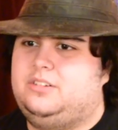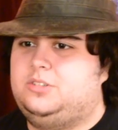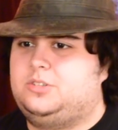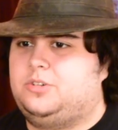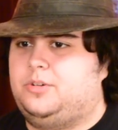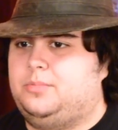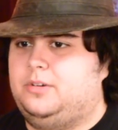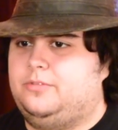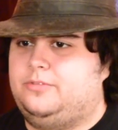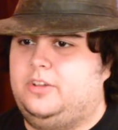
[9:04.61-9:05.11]

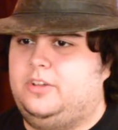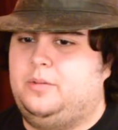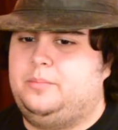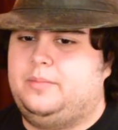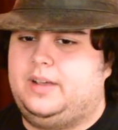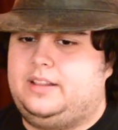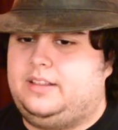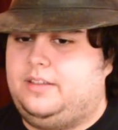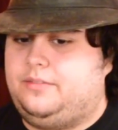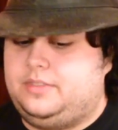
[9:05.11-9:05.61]
enjoyable film.
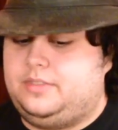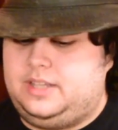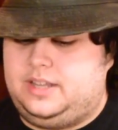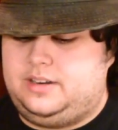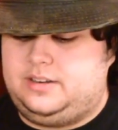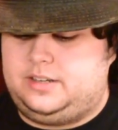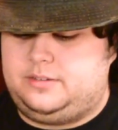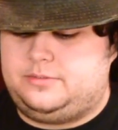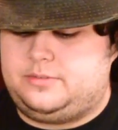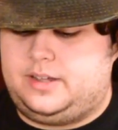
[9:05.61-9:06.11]
I love the
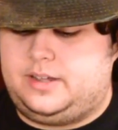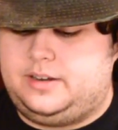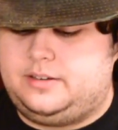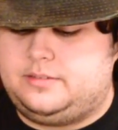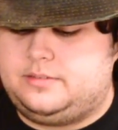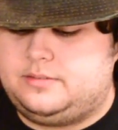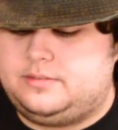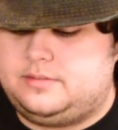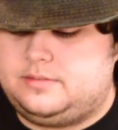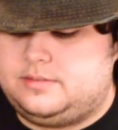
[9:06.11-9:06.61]
ending fight.
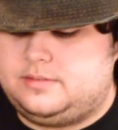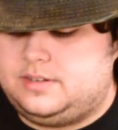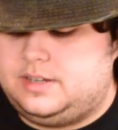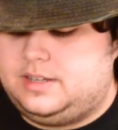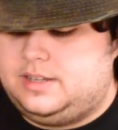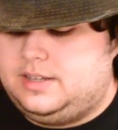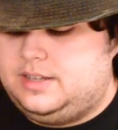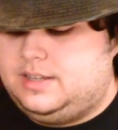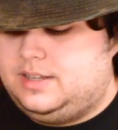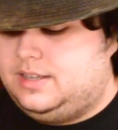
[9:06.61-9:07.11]

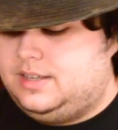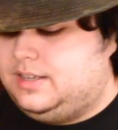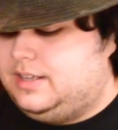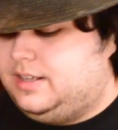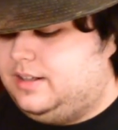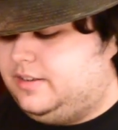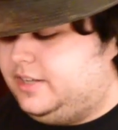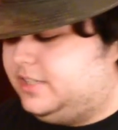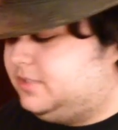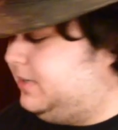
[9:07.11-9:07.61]

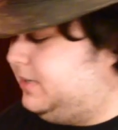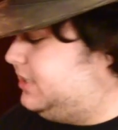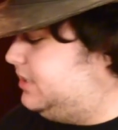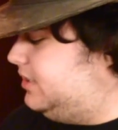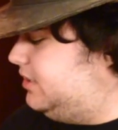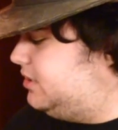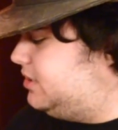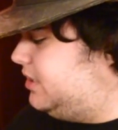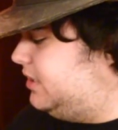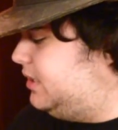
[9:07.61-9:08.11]
They should make sure
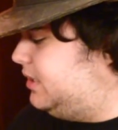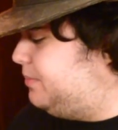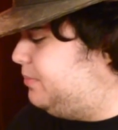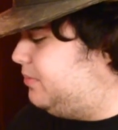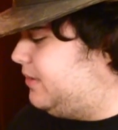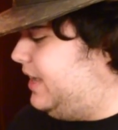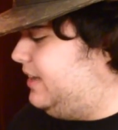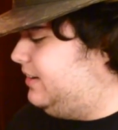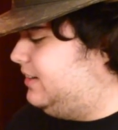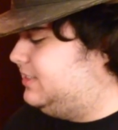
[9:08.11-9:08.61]
to turn the
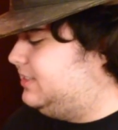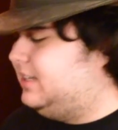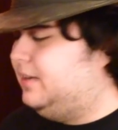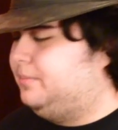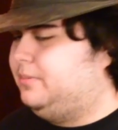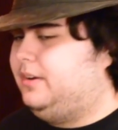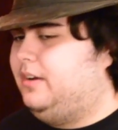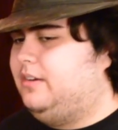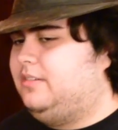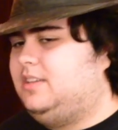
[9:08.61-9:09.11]
brightness
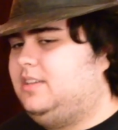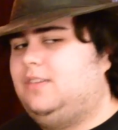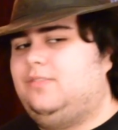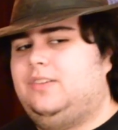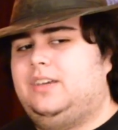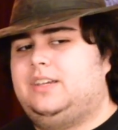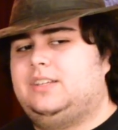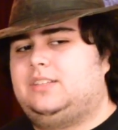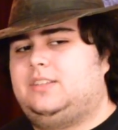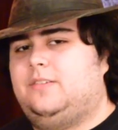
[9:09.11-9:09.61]
up on your TV
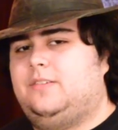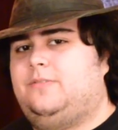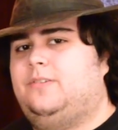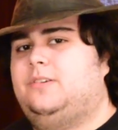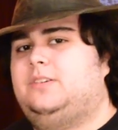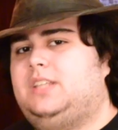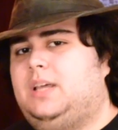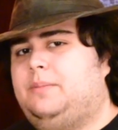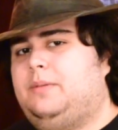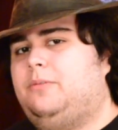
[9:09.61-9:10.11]
because the
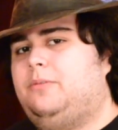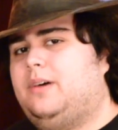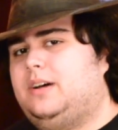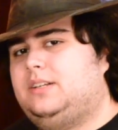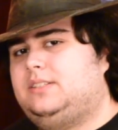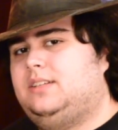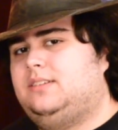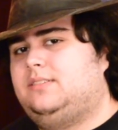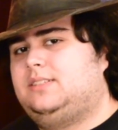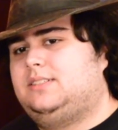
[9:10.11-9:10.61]
first time I
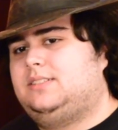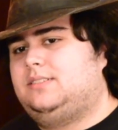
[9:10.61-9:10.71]
watched the